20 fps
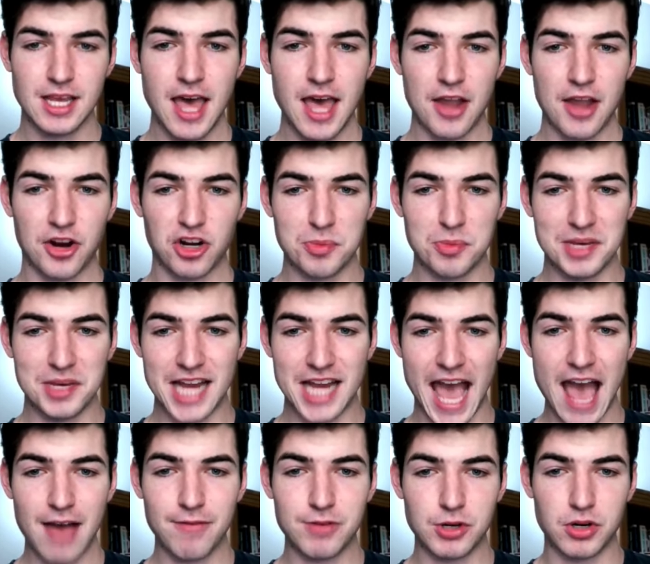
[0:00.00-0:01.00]
you're going to be in the
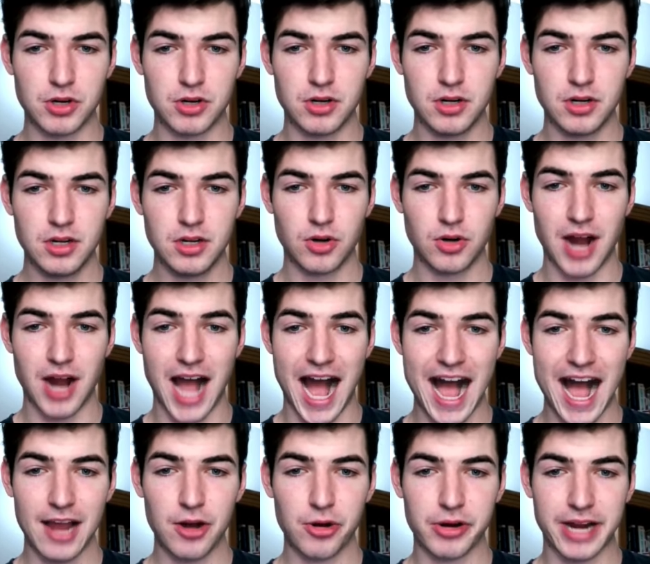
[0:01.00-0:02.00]
heavier or a
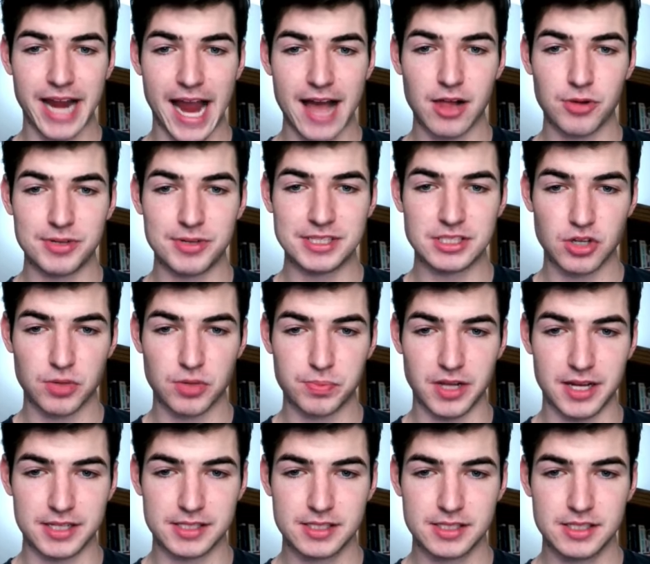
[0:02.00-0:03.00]
higher calorie
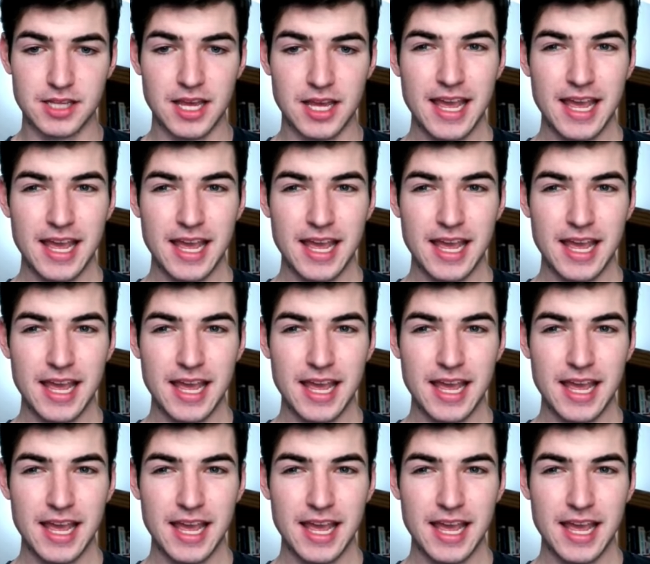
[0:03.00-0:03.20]
surplus.